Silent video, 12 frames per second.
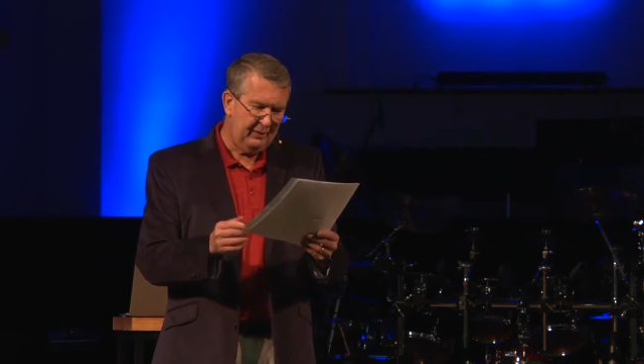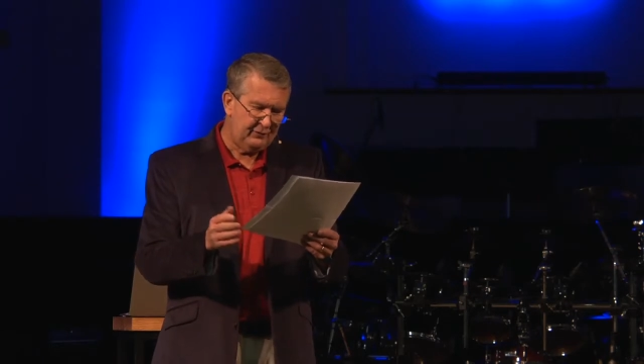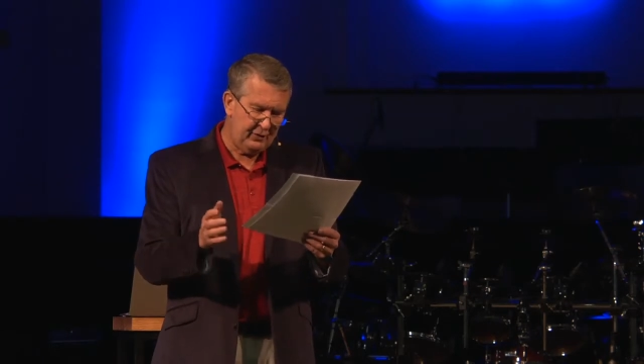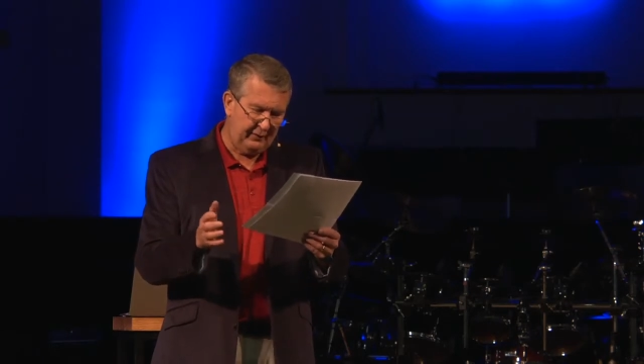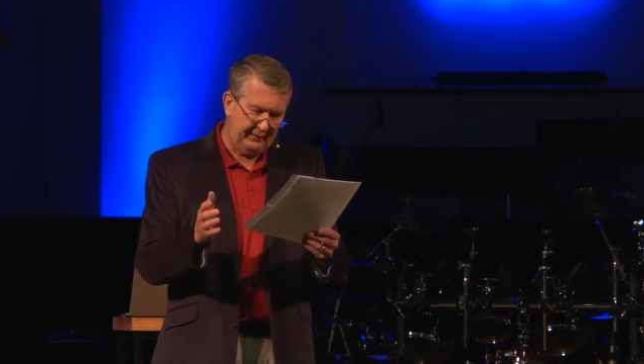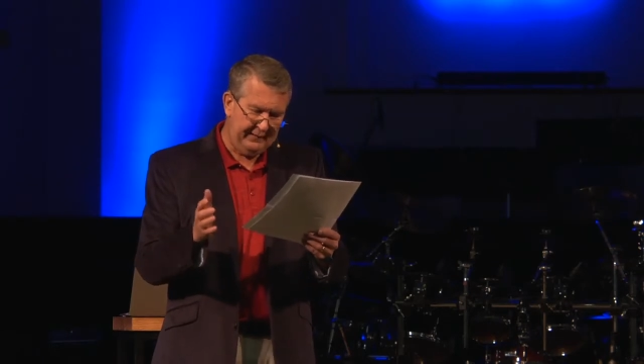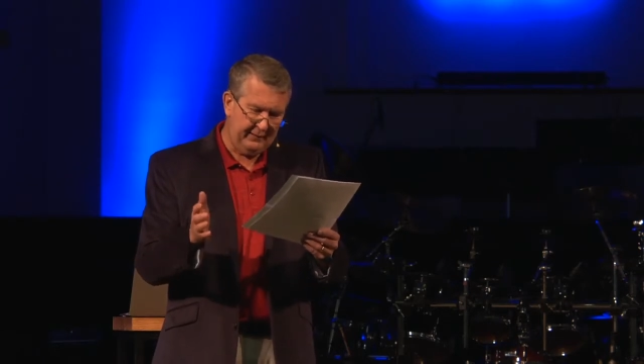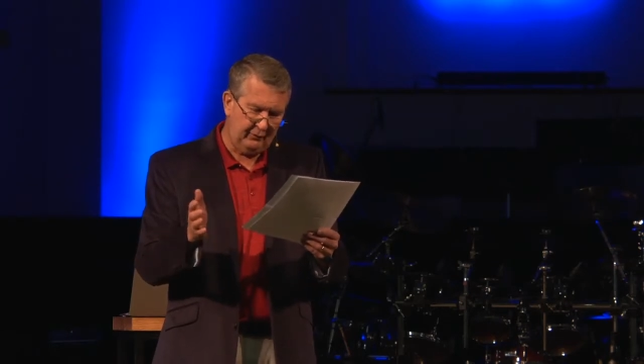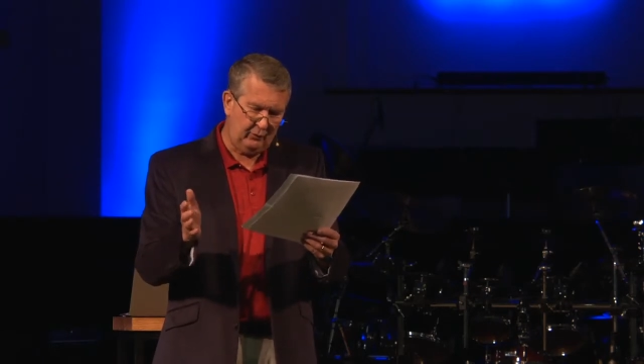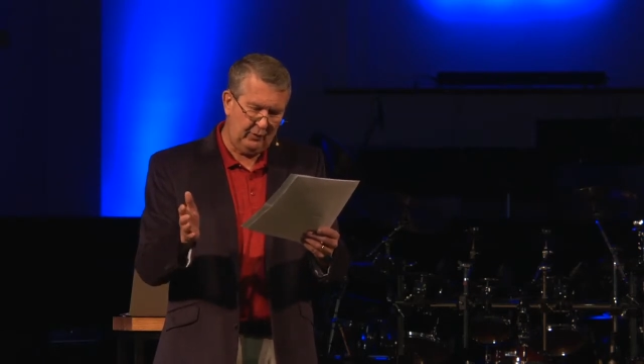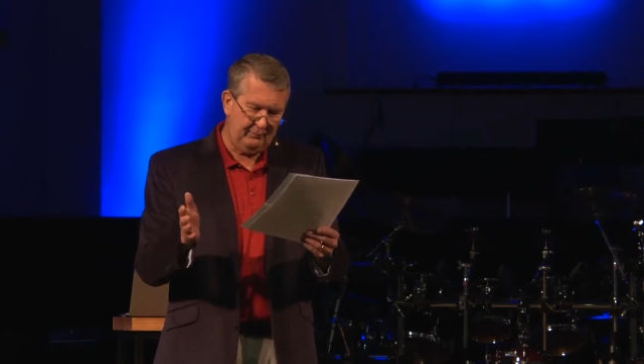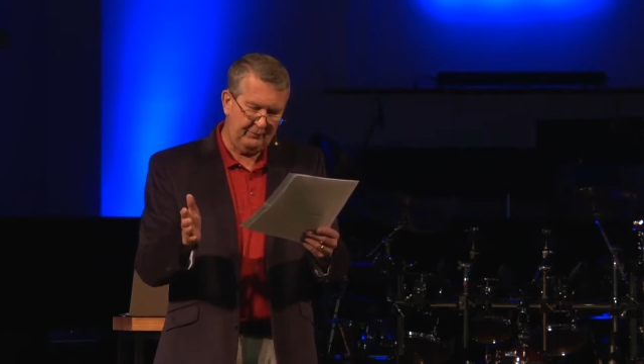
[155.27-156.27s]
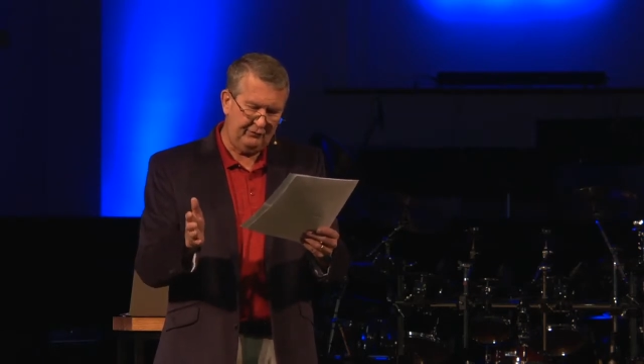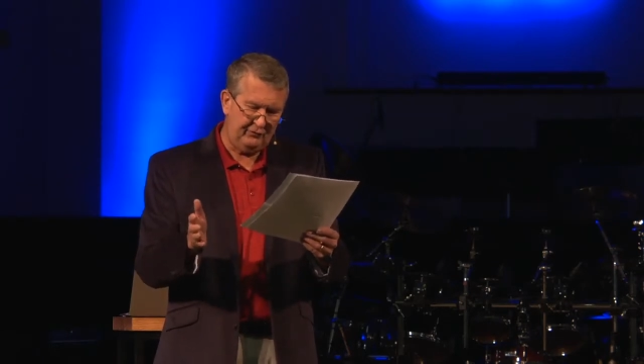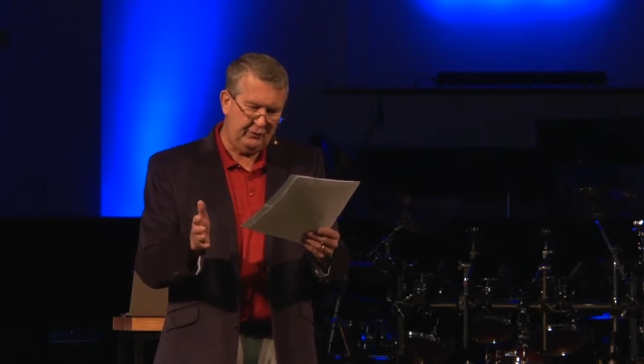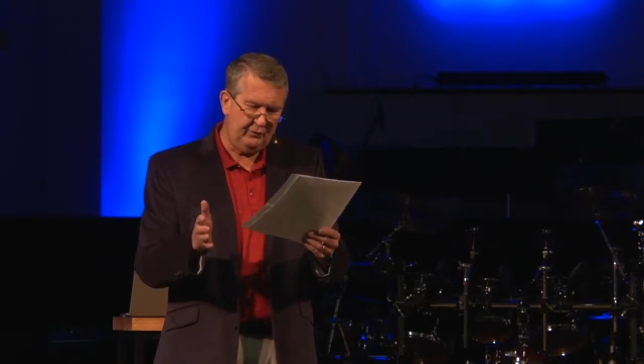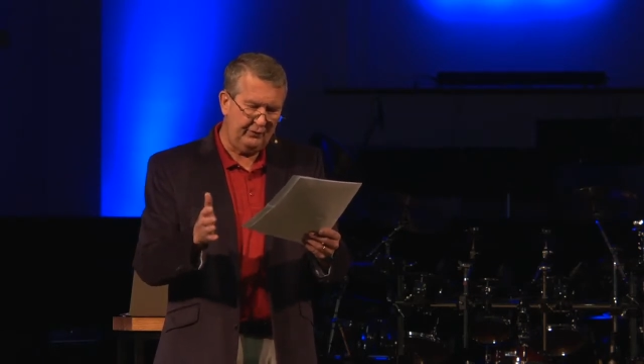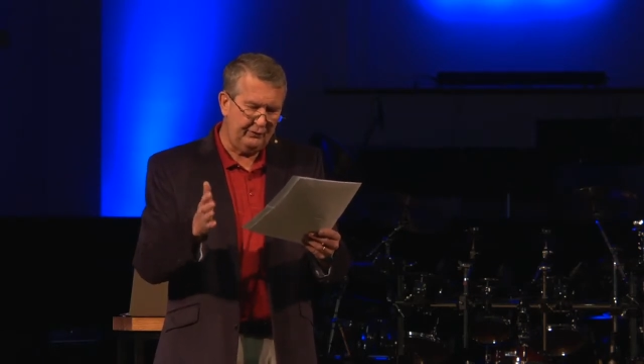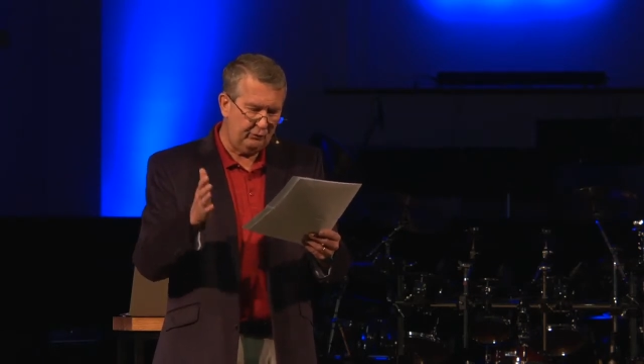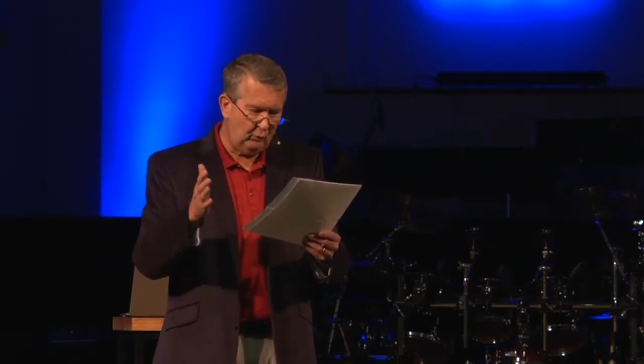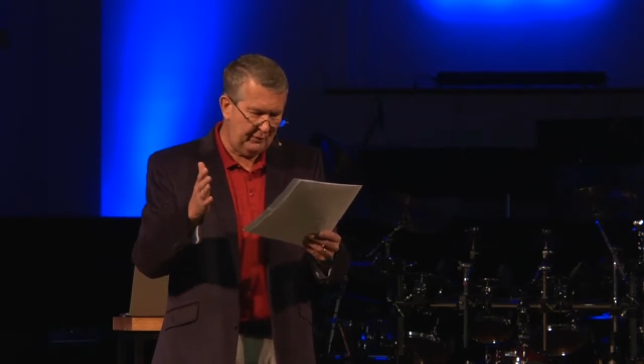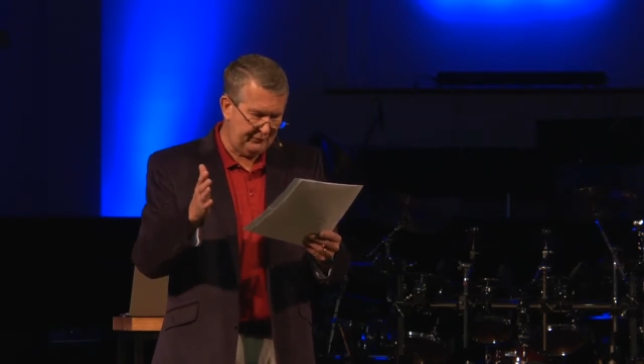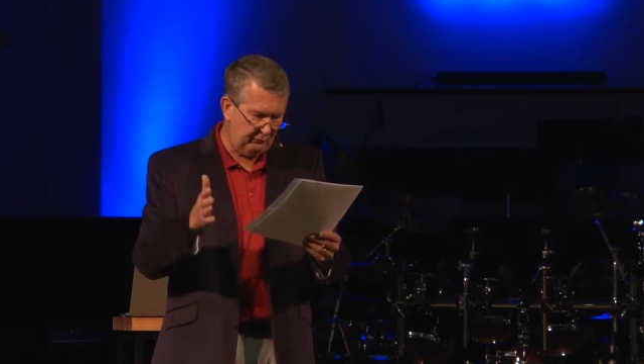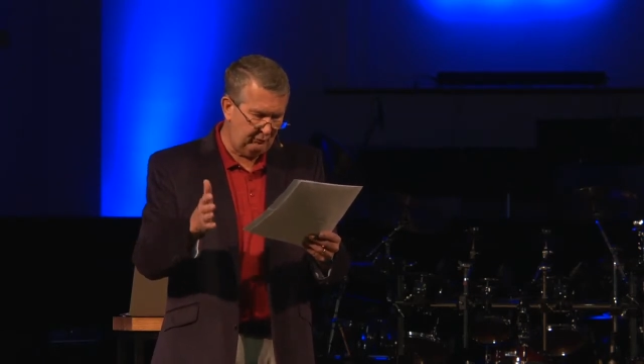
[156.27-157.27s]
to lead a group of students
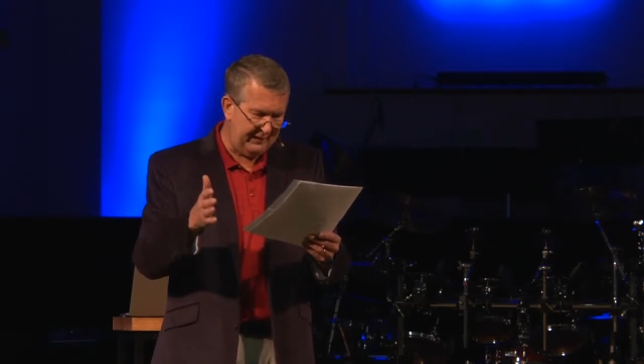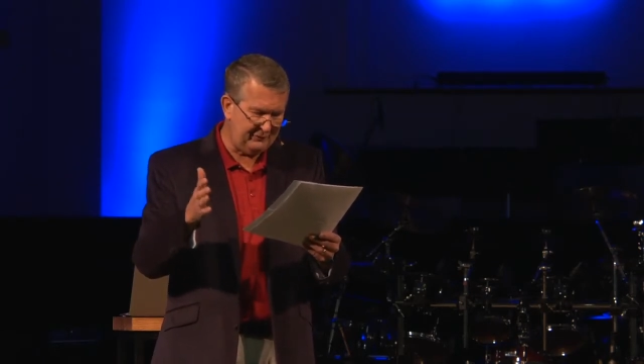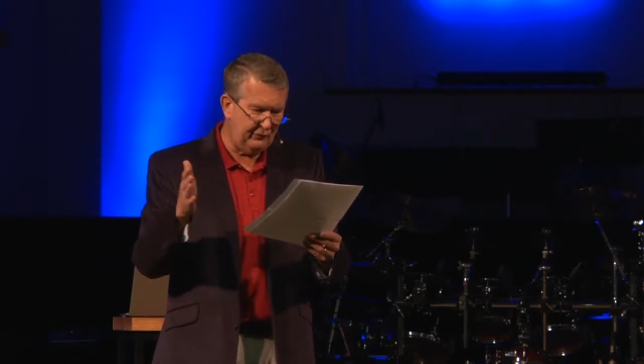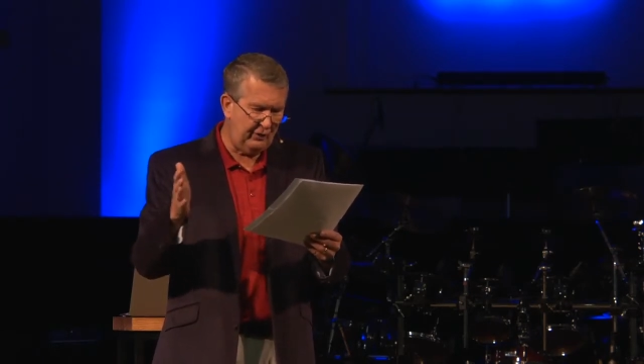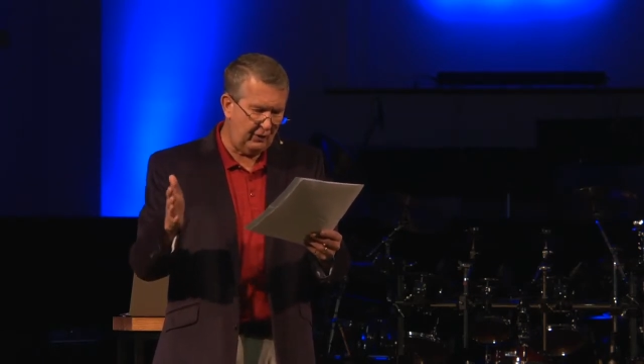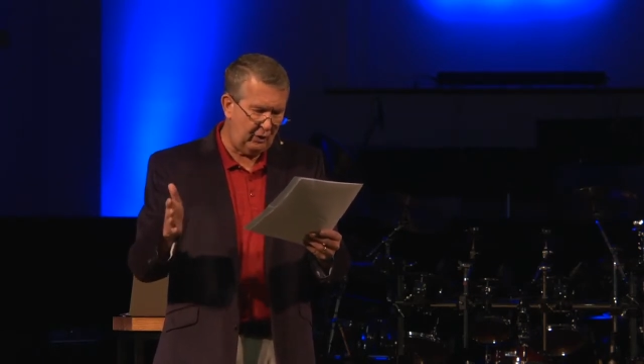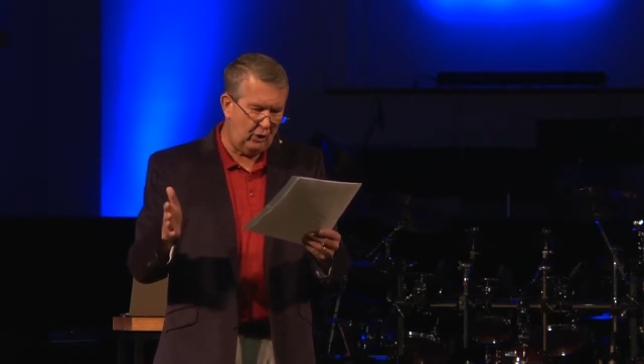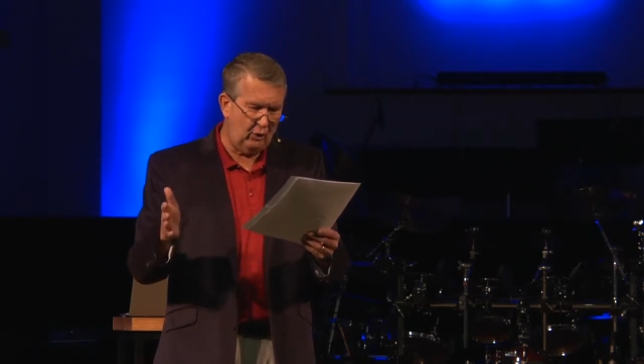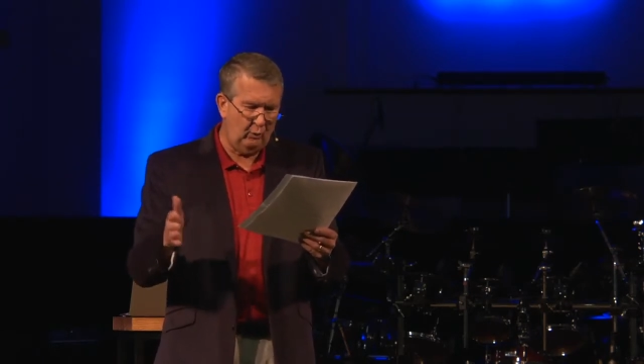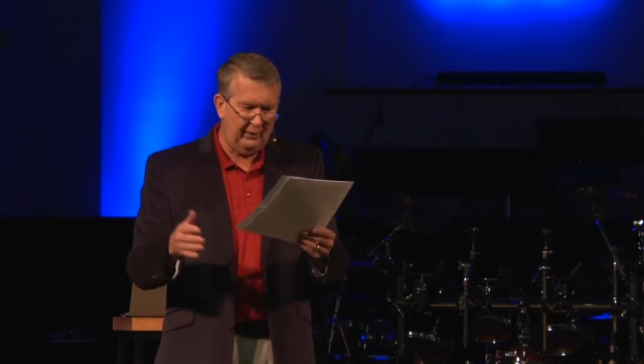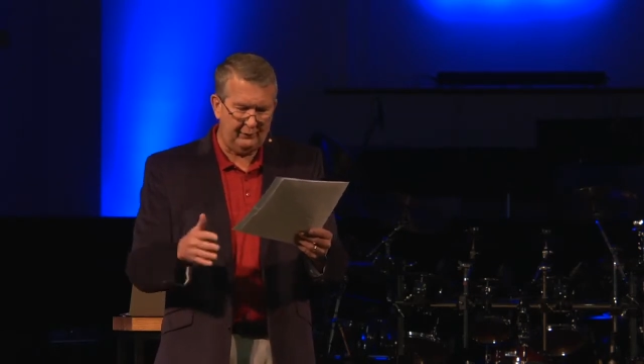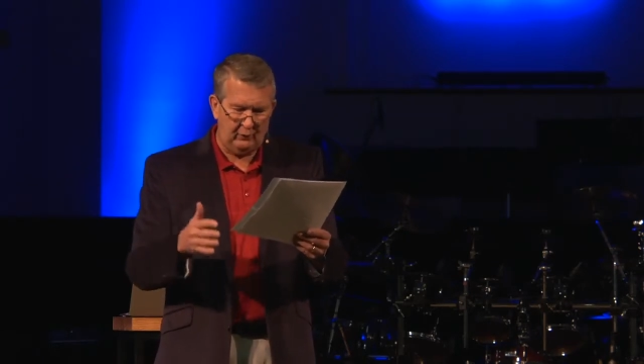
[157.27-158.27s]
was arrested along with